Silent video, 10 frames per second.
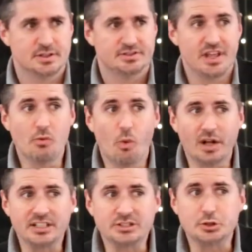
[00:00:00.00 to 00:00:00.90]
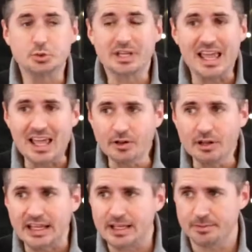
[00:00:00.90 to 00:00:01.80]
They wanted to kill
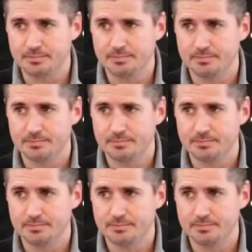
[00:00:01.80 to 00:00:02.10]
him.